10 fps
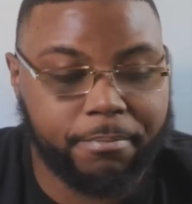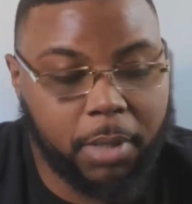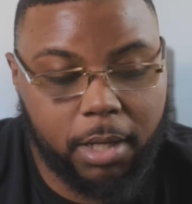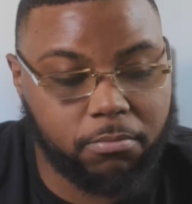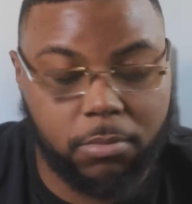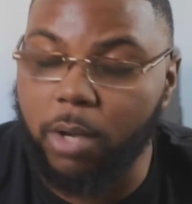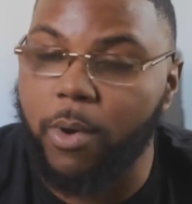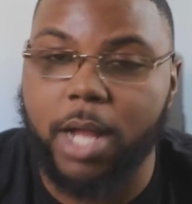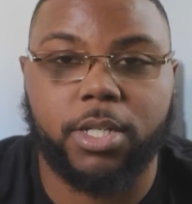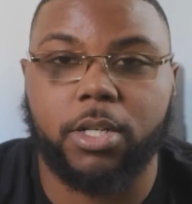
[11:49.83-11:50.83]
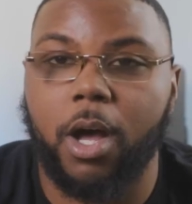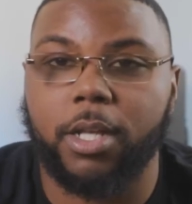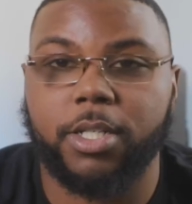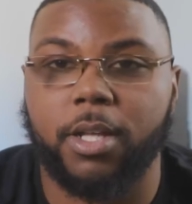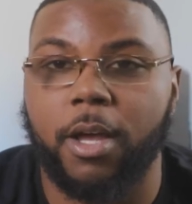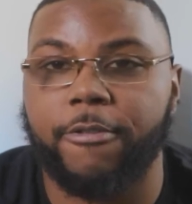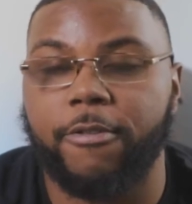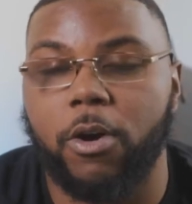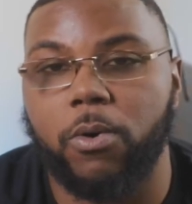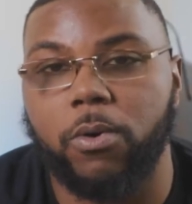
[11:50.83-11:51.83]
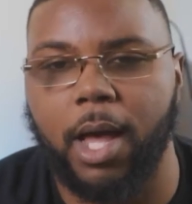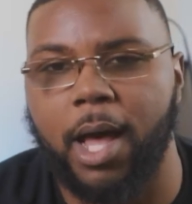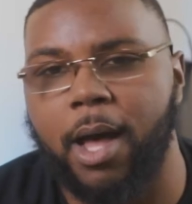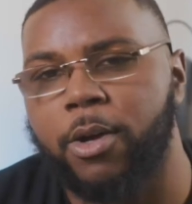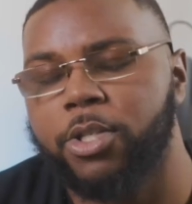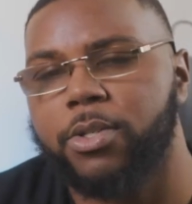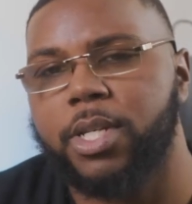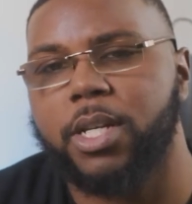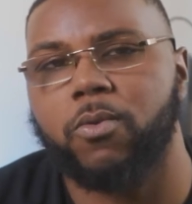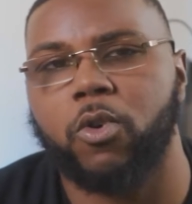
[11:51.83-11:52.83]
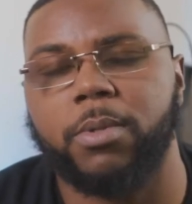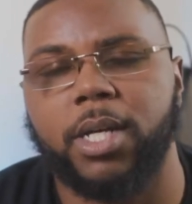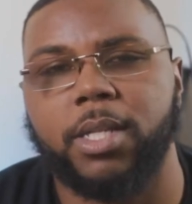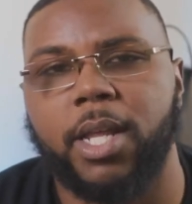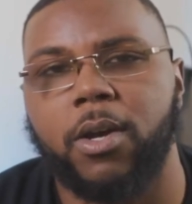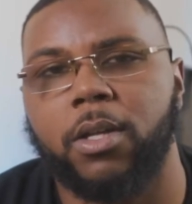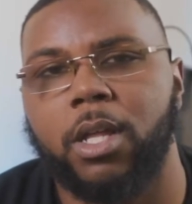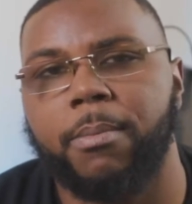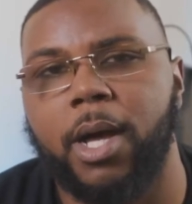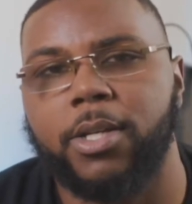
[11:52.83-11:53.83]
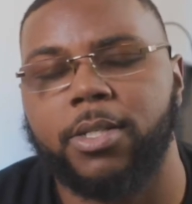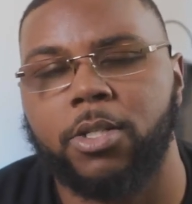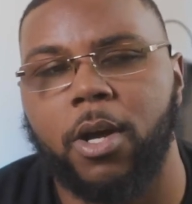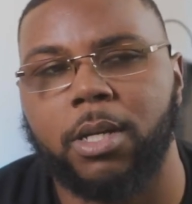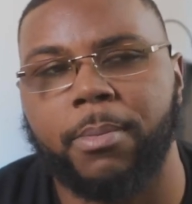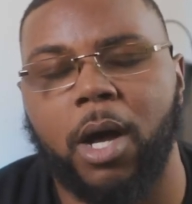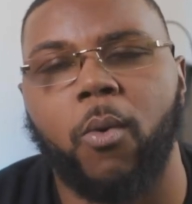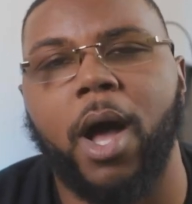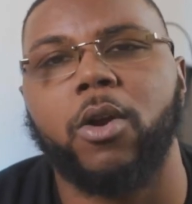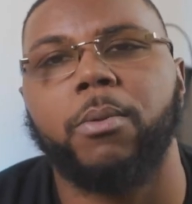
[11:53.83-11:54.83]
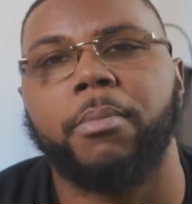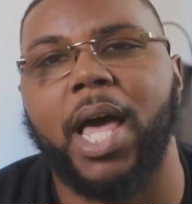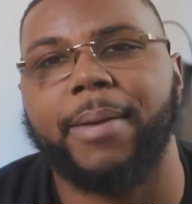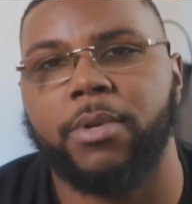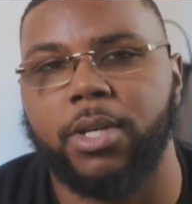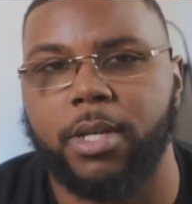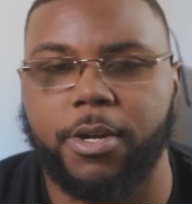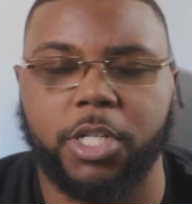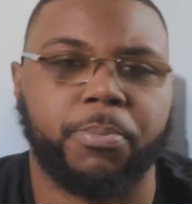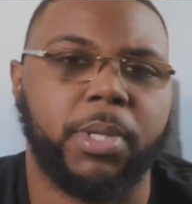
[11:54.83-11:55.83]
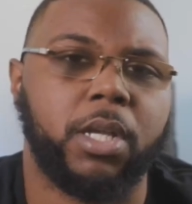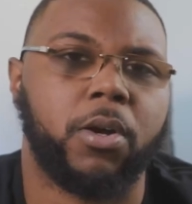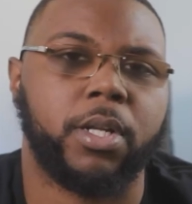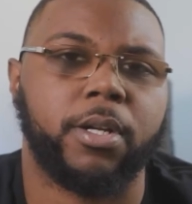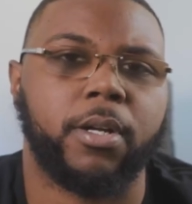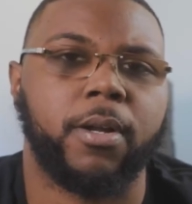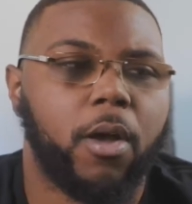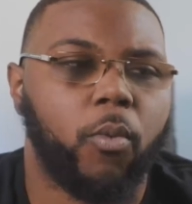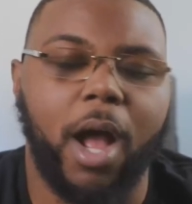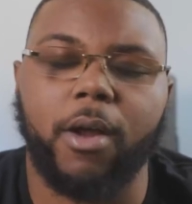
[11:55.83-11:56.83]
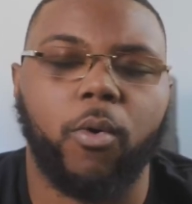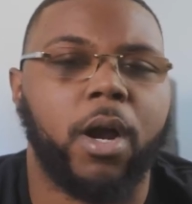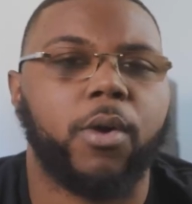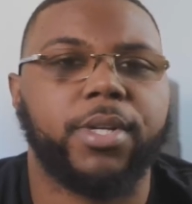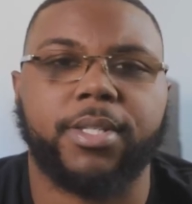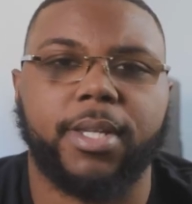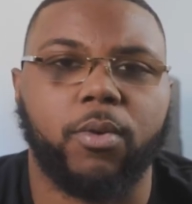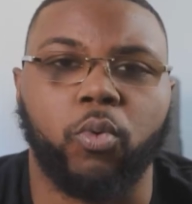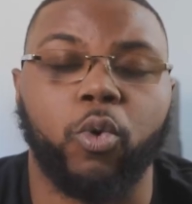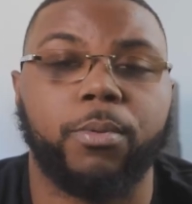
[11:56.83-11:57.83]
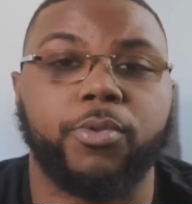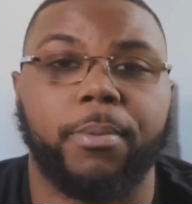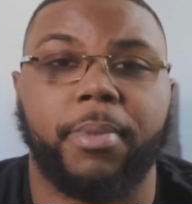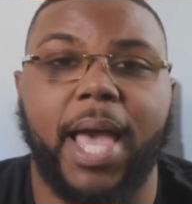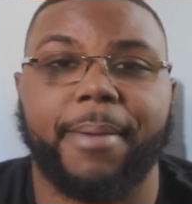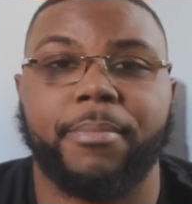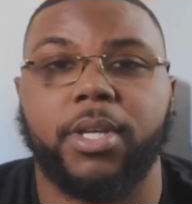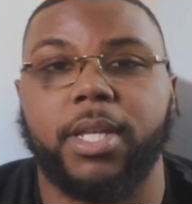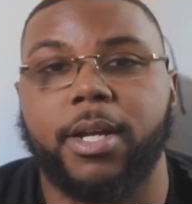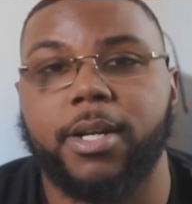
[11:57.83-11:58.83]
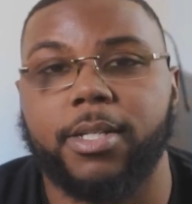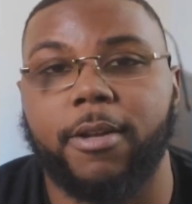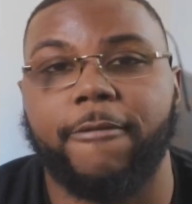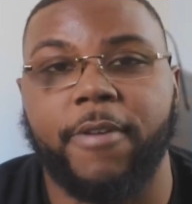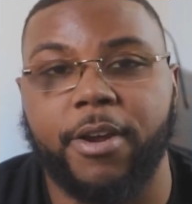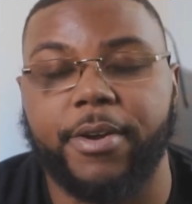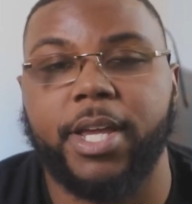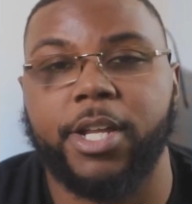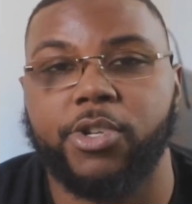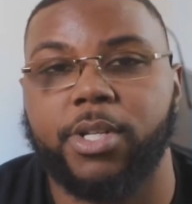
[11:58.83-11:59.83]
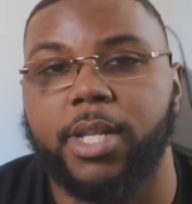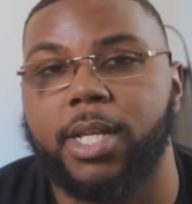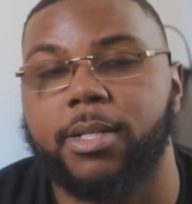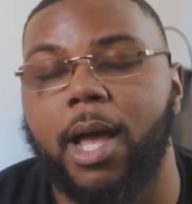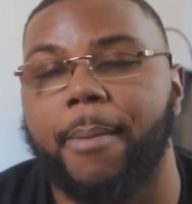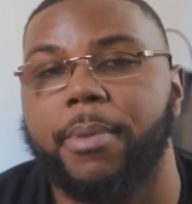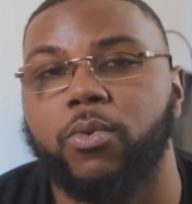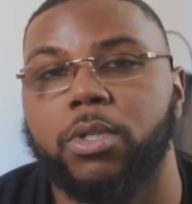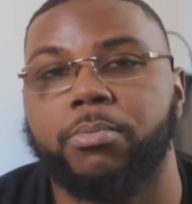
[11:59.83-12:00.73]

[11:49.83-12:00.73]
but yeah, watching it all just unfold. I also seen a room the other day on Clubhouse that talked about why don't black millionaires speak on here? Why aren't we seeing rooms with black millionaires? And a very interesting topic was